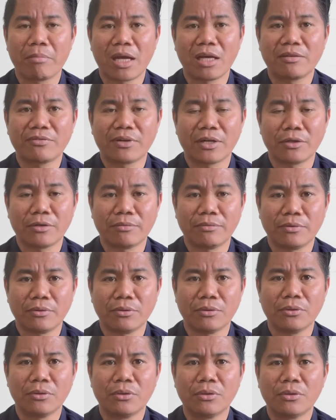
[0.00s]
make fun of you,
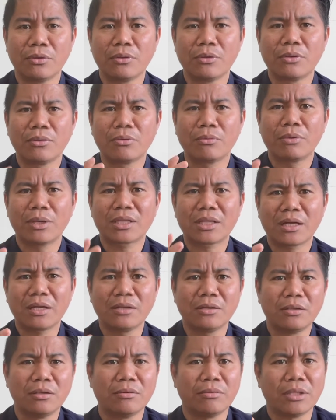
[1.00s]
what are
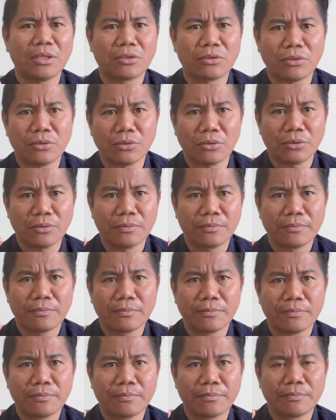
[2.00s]
you going to do?
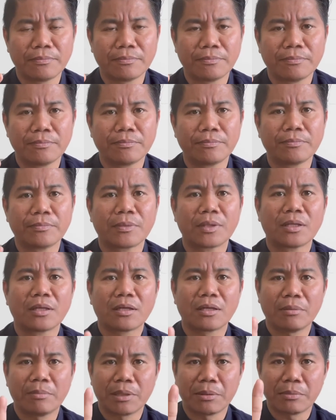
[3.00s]

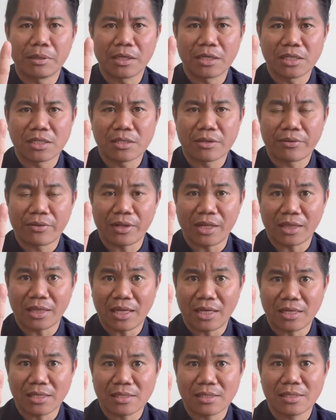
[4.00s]
Remember these three
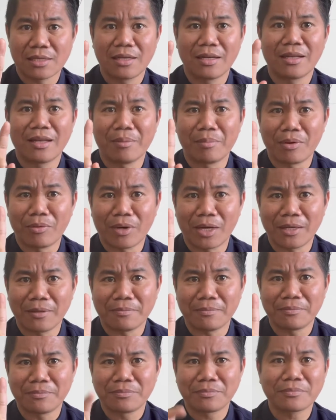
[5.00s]
things. Number one,
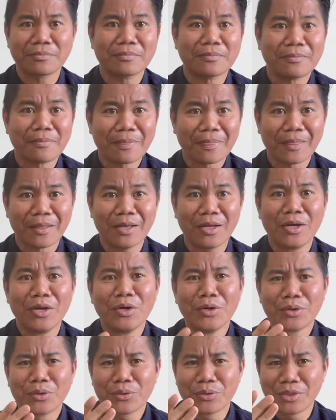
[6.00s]

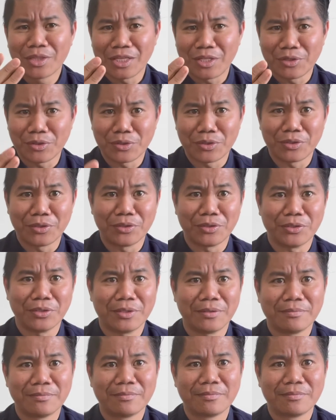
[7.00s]
continue to do good.